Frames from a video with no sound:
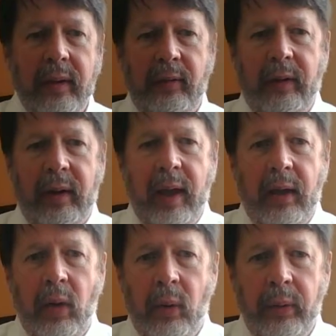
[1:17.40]
figure out
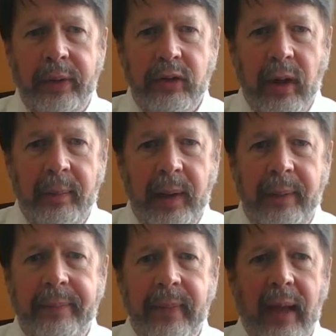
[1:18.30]
how to hold the
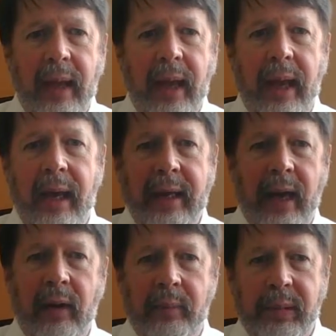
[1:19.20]
trumpet and
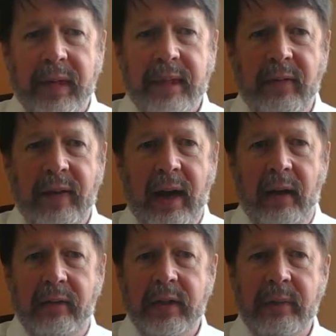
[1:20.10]
how to press the
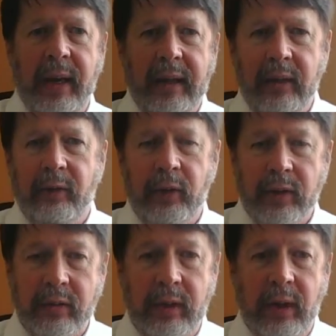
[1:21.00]
valves to make the
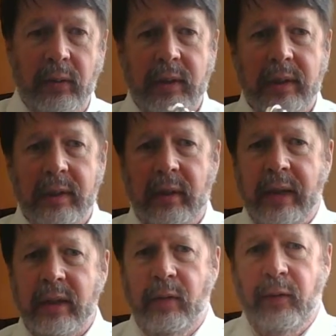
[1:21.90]
first 3 notes.
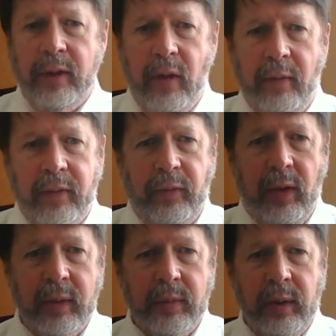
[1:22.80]
Okay, so first off, as
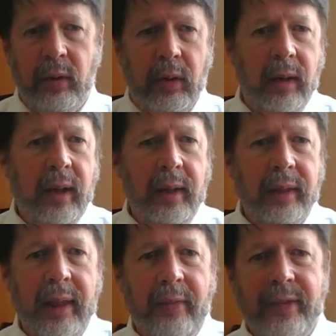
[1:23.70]
far as with your
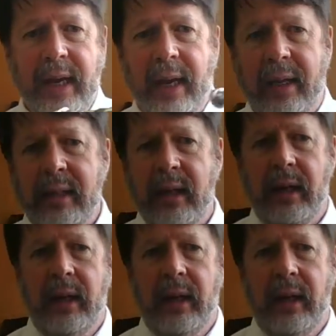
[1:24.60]
left hand,